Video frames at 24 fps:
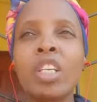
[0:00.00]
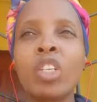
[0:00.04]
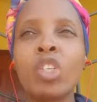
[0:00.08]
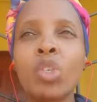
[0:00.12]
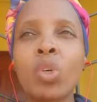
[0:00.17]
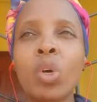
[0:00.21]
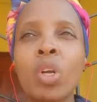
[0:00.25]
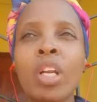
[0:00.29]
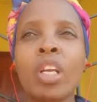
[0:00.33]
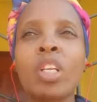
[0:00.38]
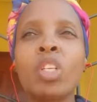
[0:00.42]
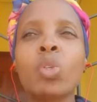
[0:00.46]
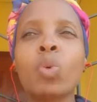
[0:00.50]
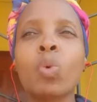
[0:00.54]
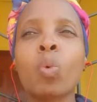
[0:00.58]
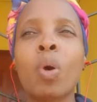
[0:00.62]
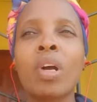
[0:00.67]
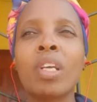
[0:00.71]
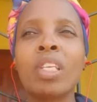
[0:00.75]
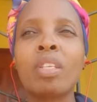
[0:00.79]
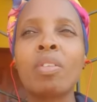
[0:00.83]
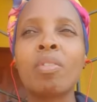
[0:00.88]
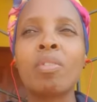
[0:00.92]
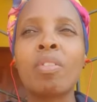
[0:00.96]
insurance
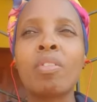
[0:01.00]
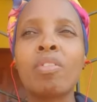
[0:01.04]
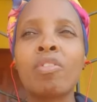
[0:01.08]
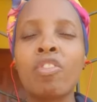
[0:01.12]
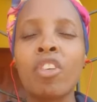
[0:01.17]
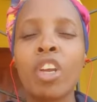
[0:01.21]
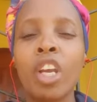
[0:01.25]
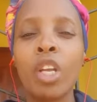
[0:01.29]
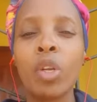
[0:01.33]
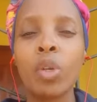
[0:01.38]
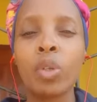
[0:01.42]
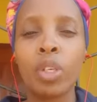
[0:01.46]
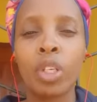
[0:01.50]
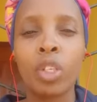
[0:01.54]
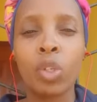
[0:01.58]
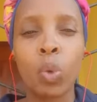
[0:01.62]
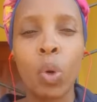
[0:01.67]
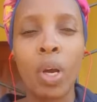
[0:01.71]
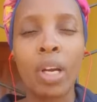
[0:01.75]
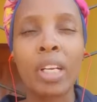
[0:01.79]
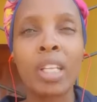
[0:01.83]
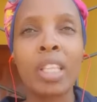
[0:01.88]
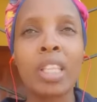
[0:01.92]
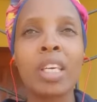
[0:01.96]
was valued at
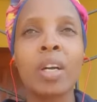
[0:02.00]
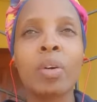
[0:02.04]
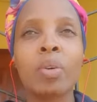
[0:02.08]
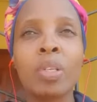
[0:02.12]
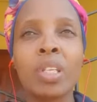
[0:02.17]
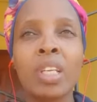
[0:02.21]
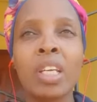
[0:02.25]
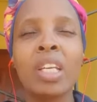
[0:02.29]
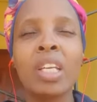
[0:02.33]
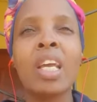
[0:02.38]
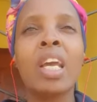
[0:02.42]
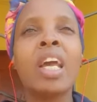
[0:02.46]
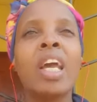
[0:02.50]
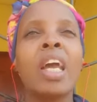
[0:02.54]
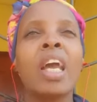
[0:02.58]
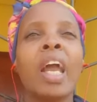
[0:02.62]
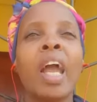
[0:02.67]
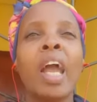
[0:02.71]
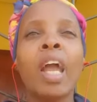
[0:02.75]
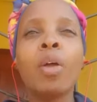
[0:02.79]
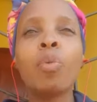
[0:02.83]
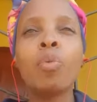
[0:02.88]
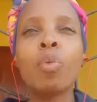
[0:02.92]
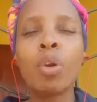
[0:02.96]
200,000,
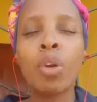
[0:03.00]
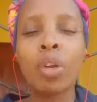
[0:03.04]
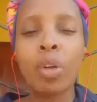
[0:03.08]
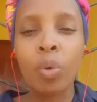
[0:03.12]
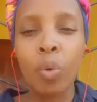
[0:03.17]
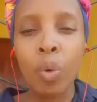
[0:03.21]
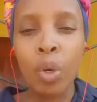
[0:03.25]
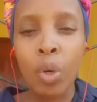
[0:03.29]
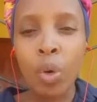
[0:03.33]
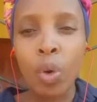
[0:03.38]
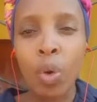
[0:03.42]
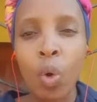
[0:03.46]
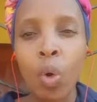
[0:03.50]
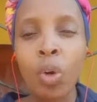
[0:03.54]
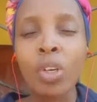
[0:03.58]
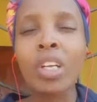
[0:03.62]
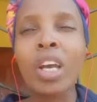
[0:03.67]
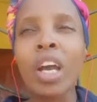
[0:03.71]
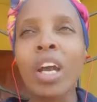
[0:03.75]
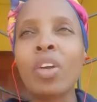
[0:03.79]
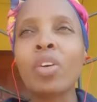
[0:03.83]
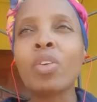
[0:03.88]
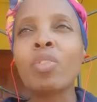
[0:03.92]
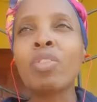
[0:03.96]
and when you got
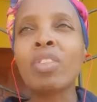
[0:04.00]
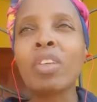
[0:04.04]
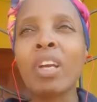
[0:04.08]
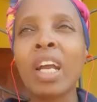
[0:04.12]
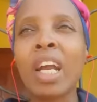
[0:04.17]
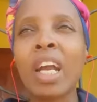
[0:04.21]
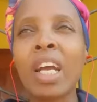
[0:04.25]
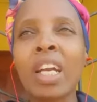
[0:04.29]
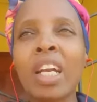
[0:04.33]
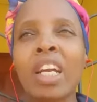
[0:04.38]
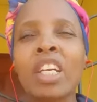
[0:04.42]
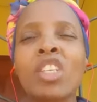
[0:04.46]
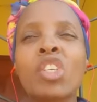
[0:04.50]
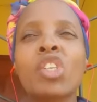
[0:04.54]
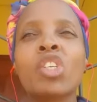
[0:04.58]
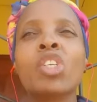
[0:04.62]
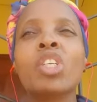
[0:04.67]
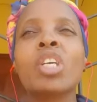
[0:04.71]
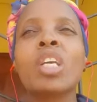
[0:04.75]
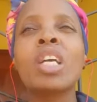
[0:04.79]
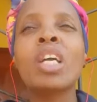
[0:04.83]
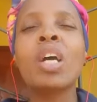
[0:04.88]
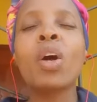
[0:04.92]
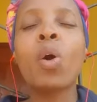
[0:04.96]
out of the garage,
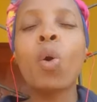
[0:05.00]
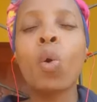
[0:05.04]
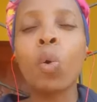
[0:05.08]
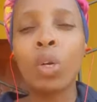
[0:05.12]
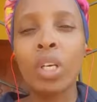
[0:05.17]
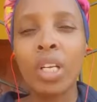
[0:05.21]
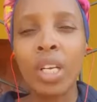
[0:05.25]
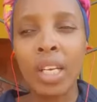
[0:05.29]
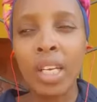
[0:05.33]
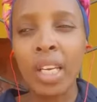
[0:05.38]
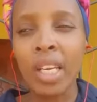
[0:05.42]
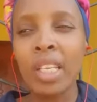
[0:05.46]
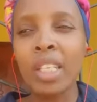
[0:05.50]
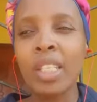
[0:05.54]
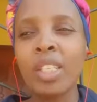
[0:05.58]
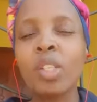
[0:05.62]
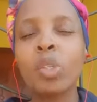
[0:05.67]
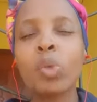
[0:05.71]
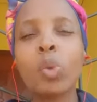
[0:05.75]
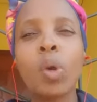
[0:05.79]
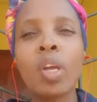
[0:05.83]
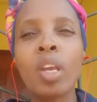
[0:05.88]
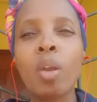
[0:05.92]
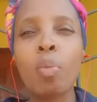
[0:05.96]
already
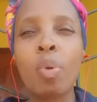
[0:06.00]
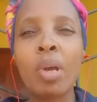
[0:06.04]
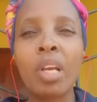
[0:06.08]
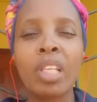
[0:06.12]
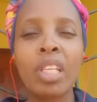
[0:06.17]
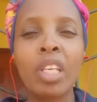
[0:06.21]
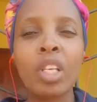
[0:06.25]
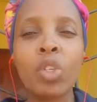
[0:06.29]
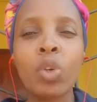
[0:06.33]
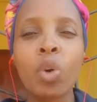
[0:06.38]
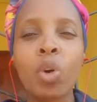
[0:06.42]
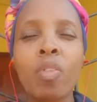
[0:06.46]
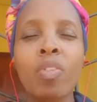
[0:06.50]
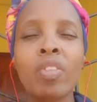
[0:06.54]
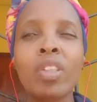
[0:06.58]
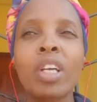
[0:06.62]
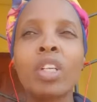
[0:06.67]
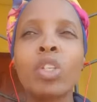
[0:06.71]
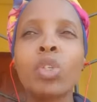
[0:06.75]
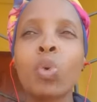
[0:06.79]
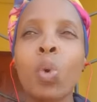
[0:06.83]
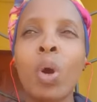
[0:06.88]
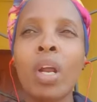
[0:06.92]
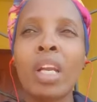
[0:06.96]
20% of
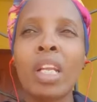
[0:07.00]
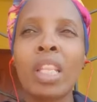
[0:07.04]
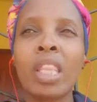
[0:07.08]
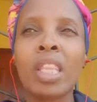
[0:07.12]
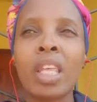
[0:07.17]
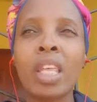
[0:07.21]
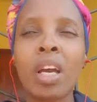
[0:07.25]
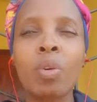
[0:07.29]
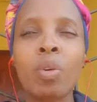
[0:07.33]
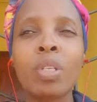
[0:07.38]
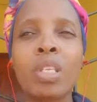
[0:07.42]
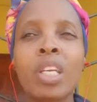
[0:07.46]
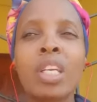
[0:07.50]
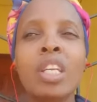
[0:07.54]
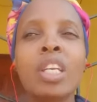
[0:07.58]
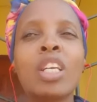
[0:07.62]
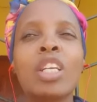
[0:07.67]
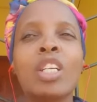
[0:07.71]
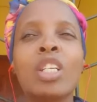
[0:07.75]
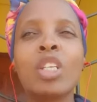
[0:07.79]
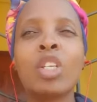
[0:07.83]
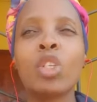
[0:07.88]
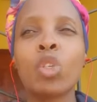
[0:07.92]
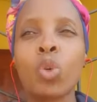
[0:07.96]
that 200,000
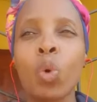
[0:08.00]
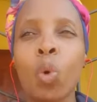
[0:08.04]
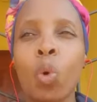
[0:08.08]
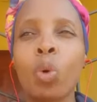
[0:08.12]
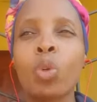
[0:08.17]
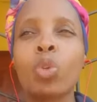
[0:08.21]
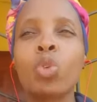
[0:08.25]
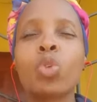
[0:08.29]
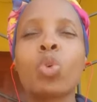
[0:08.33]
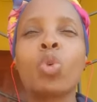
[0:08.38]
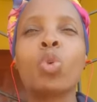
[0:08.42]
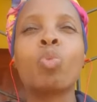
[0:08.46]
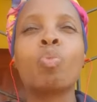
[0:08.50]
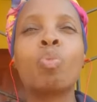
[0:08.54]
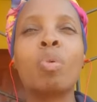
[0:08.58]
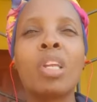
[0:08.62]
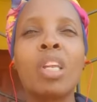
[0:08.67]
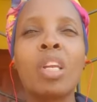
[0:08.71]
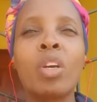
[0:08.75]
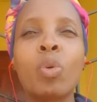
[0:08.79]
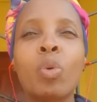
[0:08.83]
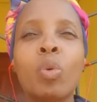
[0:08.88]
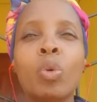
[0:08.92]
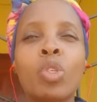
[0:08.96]
it is gone. So
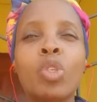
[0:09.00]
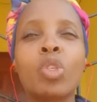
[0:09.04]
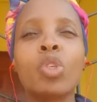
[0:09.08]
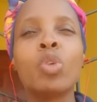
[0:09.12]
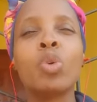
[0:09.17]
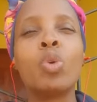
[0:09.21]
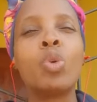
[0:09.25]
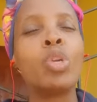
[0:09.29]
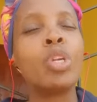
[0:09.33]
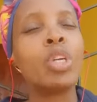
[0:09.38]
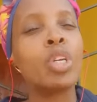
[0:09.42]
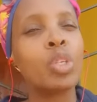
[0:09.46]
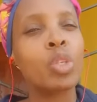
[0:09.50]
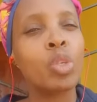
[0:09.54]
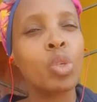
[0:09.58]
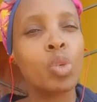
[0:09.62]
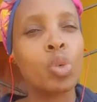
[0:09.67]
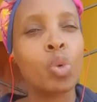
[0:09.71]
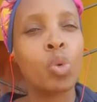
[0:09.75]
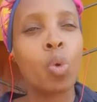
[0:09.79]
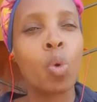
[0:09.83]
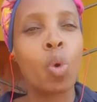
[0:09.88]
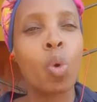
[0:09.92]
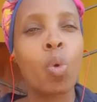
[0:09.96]
meaning ukuthi you need
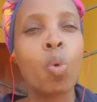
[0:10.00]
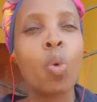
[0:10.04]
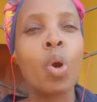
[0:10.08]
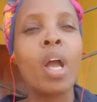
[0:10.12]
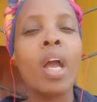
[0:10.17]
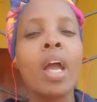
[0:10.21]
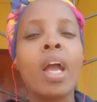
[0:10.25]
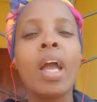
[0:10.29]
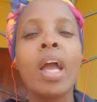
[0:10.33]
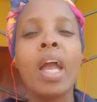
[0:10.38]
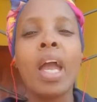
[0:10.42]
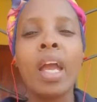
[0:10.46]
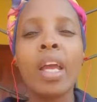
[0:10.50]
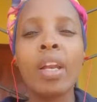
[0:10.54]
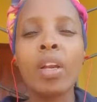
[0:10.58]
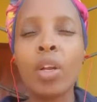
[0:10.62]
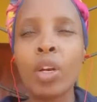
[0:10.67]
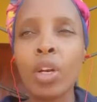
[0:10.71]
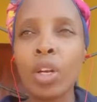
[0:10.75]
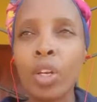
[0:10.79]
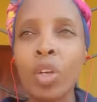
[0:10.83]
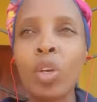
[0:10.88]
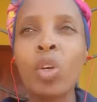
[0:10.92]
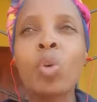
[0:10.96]
to go
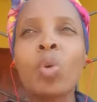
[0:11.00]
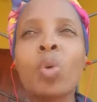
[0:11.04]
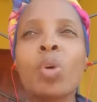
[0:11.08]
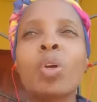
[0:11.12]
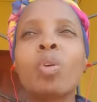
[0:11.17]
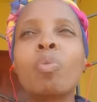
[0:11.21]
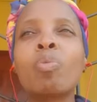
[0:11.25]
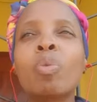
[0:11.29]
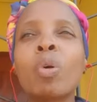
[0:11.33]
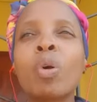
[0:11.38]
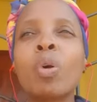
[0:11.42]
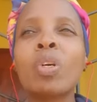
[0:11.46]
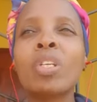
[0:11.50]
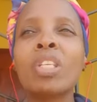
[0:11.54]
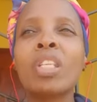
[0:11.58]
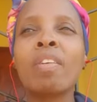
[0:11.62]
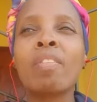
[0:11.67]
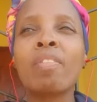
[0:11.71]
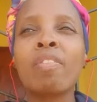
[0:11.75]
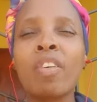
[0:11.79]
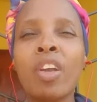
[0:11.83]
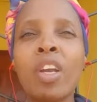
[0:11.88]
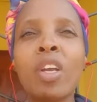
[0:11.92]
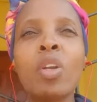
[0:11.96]
and relook, because
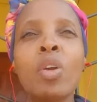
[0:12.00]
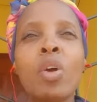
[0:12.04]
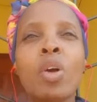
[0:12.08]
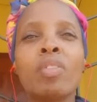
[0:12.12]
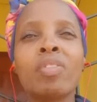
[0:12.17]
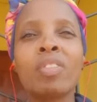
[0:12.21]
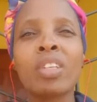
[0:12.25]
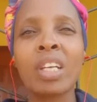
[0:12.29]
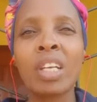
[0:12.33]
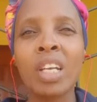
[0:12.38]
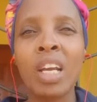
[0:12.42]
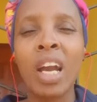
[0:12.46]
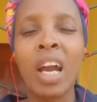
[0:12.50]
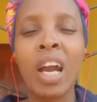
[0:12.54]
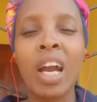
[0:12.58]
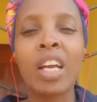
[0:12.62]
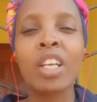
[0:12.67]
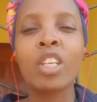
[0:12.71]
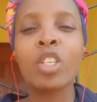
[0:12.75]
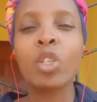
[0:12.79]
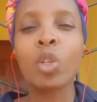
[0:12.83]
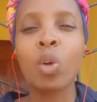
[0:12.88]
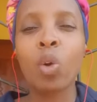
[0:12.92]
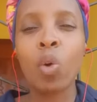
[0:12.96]
the value of that car
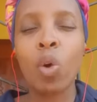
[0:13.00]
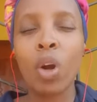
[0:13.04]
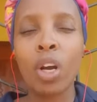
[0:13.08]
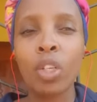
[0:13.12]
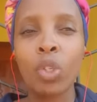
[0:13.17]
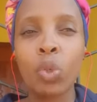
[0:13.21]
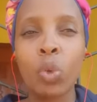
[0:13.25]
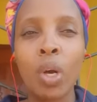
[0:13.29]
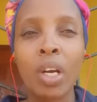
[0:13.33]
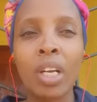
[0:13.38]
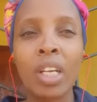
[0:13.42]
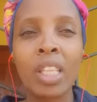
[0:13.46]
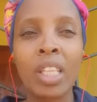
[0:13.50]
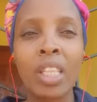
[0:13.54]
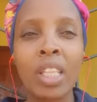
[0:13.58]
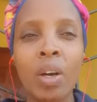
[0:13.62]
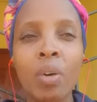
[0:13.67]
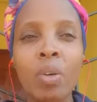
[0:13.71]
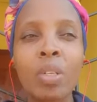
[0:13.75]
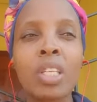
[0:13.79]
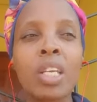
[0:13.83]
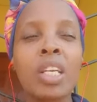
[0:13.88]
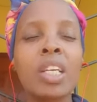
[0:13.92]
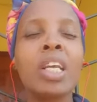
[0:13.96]
is no longer
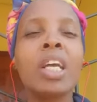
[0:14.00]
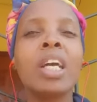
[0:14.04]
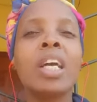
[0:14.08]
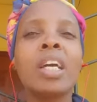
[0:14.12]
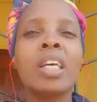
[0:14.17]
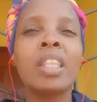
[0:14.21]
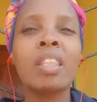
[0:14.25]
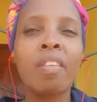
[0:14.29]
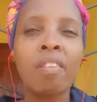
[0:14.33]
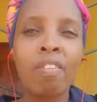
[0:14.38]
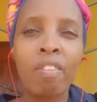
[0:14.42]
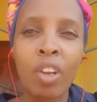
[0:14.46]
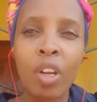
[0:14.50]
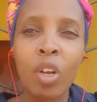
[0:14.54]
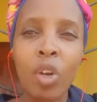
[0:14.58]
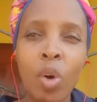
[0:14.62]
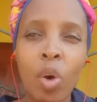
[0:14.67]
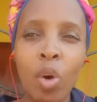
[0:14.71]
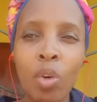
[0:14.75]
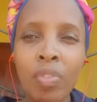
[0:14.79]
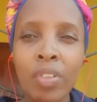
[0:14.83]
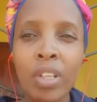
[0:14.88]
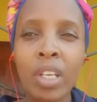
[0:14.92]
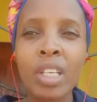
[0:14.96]
200,000. The value
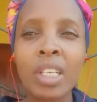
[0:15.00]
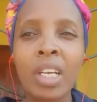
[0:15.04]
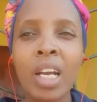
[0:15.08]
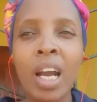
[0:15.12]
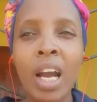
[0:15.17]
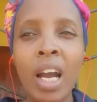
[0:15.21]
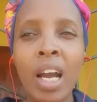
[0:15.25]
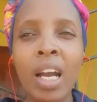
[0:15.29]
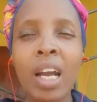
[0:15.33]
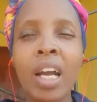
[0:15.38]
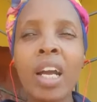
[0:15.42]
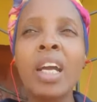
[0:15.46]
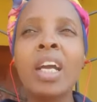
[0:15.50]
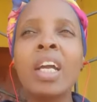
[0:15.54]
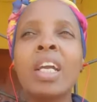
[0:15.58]
of that car,